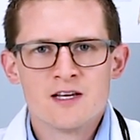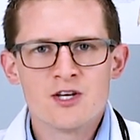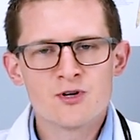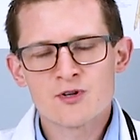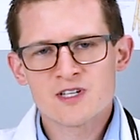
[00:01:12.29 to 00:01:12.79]

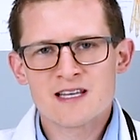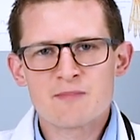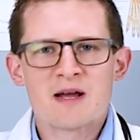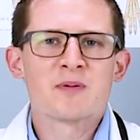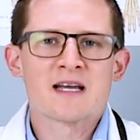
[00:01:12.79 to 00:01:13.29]
you know that they
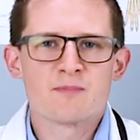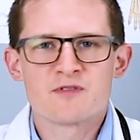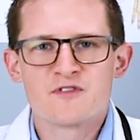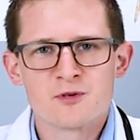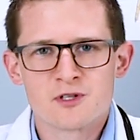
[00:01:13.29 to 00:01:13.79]
might pick up
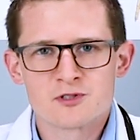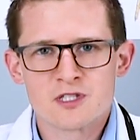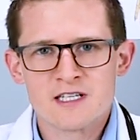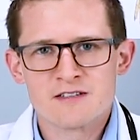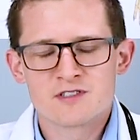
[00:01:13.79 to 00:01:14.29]
a few of those
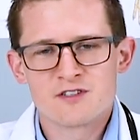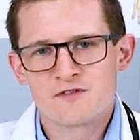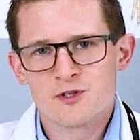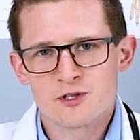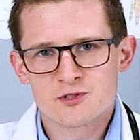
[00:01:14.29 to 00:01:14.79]
leaves and a
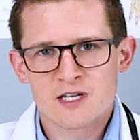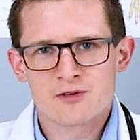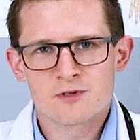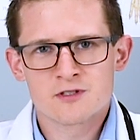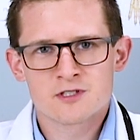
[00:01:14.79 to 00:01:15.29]
few of those
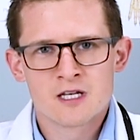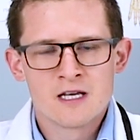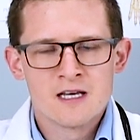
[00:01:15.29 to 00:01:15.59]
acorns.